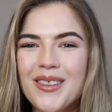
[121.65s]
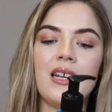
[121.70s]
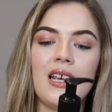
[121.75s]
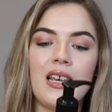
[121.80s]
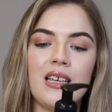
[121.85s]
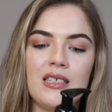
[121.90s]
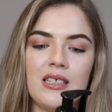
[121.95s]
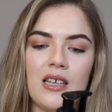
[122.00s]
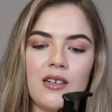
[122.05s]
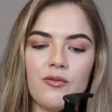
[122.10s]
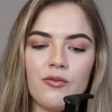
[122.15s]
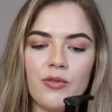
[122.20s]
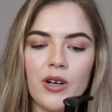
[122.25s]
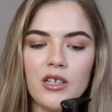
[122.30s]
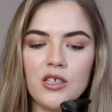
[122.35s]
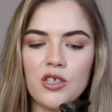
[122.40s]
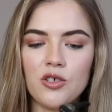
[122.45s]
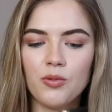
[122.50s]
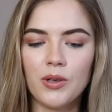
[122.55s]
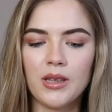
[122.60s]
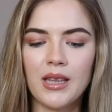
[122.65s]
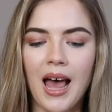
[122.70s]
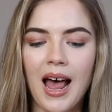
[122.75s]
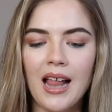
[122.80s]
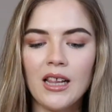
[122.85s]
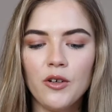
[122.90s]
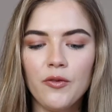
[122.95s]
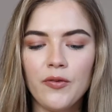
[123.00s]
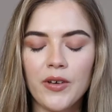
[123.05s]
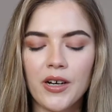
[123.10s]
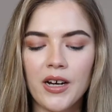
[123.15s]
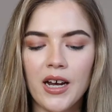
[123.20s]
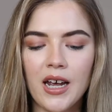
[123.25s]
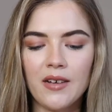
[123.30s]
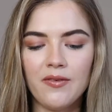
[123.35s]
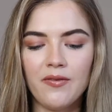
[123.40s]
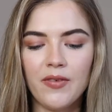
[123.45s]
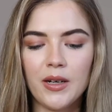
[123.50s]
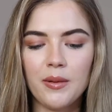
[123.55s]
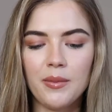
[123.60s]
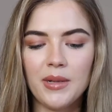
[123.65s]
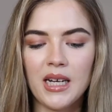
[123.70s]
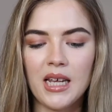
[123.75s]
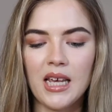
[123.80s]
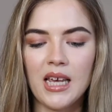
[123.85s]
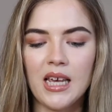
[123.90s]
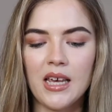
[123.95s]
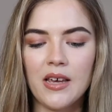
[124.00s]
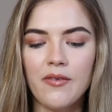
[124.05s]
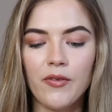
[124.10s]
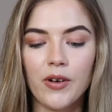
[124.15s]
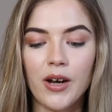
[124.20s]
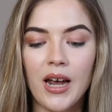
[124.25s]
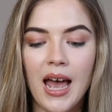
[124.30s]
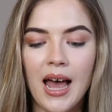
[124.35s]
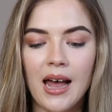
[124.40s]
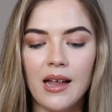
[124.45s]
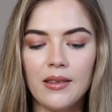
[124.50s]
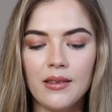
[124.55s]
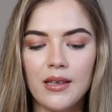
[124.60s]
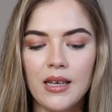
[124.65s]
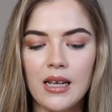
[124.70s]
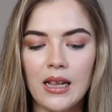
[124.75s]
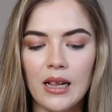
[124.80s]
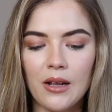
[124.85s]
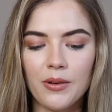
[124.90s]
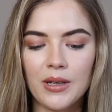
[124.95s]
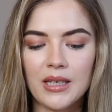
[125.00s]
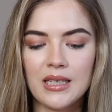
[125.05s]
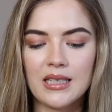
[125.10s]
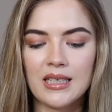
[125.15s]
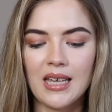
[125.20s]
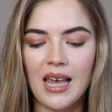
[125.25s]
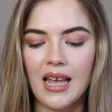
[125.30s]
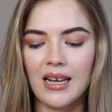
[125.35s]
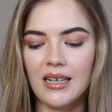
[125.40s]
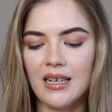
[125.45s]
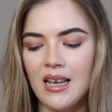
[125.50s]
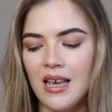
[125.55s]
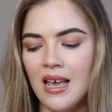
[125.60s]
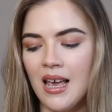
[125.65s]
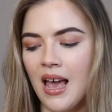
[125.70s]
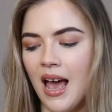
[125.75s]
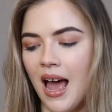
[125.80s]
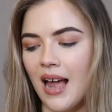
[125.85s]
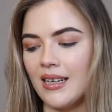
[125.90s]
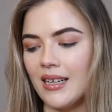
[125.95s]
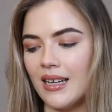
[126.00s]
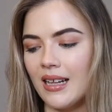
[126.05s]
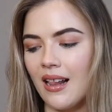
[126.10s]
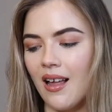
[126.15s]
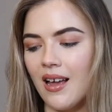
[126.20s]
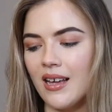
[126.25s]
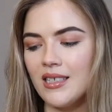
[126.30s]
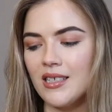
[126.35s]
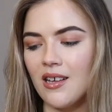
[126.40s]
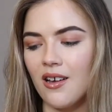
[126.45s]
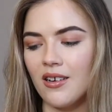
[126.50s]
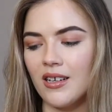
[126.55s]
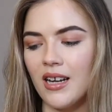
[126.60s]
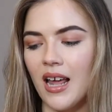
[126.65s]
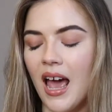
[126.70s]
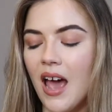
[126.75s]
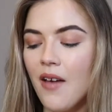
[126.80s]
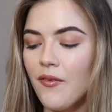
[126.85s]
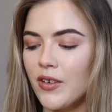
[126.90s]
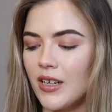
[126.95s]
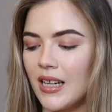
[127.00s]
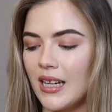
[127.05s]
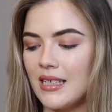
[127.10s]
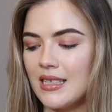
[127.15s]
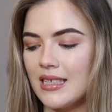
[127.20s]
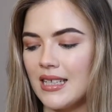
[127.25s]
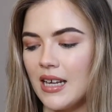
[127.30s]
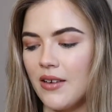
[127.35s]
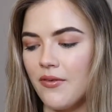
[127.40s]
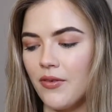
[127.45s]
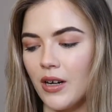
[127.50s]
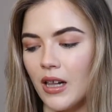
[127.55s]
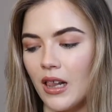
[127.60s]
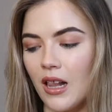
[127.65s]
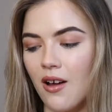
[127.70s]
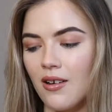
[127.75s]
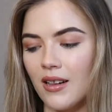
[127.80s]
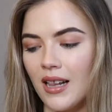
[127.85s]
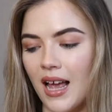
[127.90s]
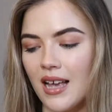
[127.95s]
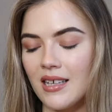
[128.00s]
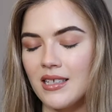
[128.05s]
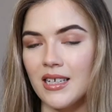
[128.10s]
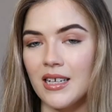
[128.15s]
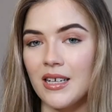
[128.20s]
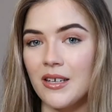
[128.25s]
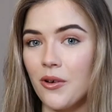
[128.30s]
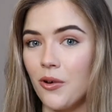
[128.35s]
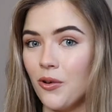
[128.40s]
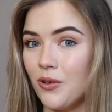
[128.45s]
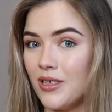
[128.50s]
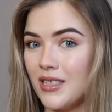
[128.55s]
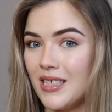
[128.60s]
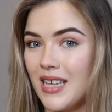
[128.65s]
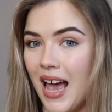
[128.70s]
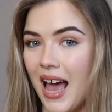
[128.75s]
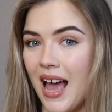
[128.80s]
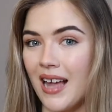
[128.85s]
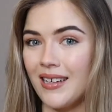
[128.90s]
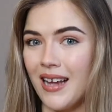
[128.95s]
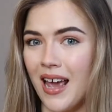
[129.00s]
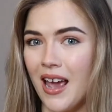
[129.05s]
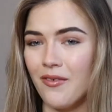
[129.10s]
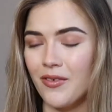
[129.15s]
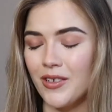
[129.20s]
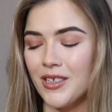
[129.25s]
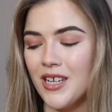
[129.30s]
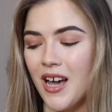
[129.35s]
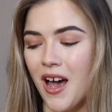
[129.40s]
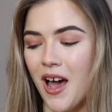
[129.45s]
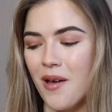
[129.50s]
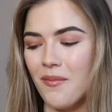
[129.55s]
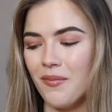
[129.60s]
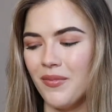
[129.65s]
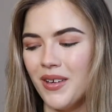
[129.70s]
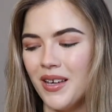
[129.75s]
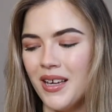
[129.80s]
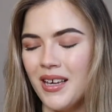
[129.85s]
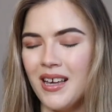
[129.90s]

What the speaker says: It is enriched with aloe vera and vitamin E for healthy glowing skin, and it glides on effortlessly for a long-lasting golden tan every time.